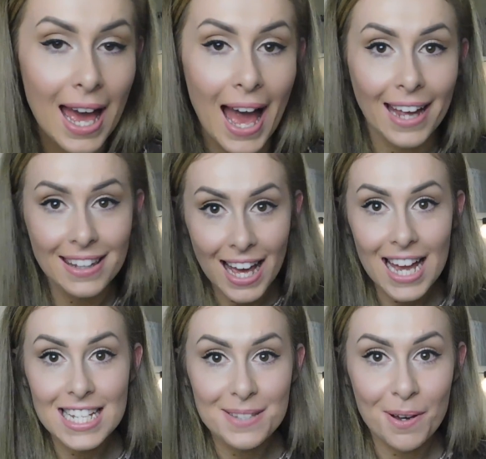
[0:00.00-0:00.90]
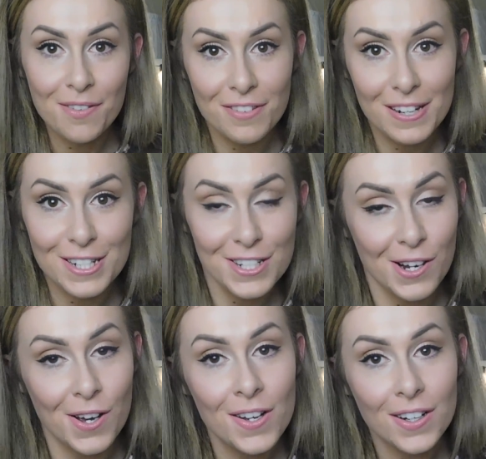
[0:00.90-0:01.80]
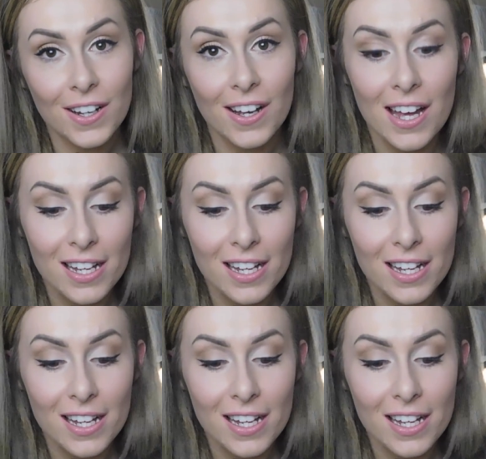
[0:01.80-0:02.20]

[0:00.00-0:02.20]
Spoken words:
And that is my finished look.